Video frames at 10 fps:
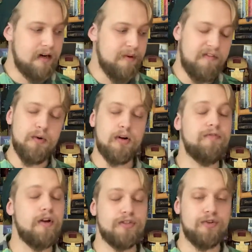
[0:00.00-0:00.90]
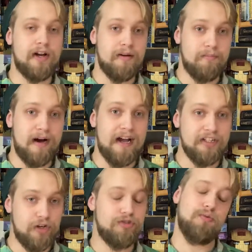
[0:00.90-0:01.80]
If you are frustrated by
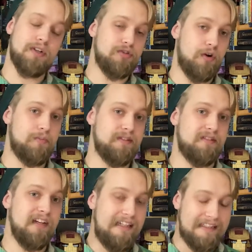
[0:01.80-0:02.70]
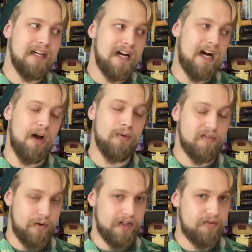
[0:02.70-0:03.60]
Chosen One tropes, I would
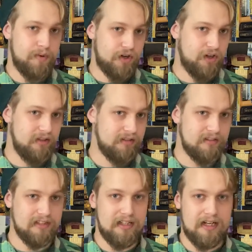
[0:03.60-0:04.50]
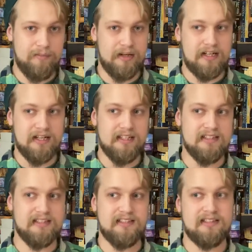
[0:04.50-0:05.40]
avoid this book
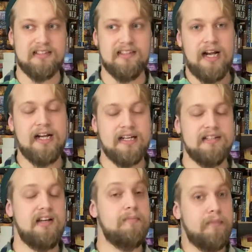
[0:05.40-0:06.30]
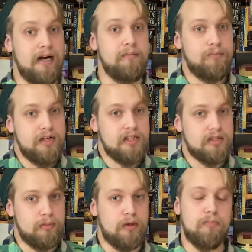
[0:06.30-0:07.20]
because it is a mite
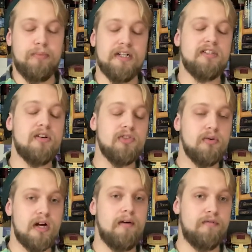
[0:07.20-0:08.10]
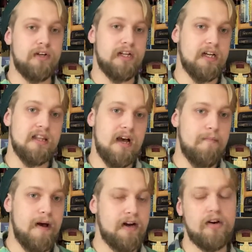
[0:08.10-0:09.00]
predictable, but it's also comforting in that
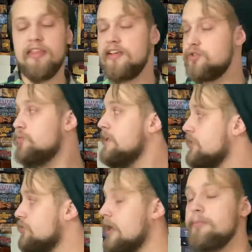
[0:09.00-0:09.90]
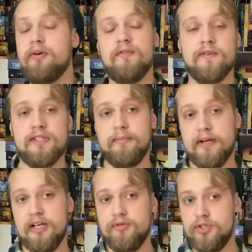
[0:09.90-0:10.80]
matter. This would be a great book for
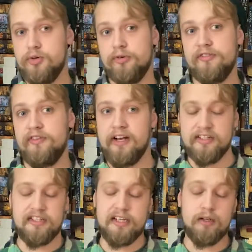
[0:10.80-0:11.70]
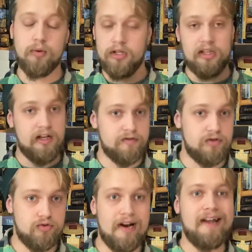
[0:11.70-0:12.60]
somebody who's newer to fantasy or loves
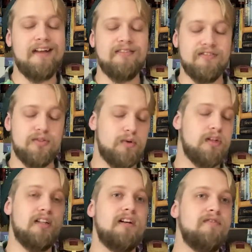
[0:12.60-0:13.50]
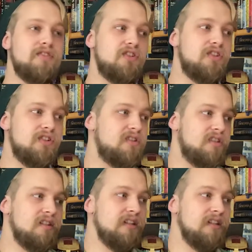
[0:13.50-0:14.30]
dragons or loves just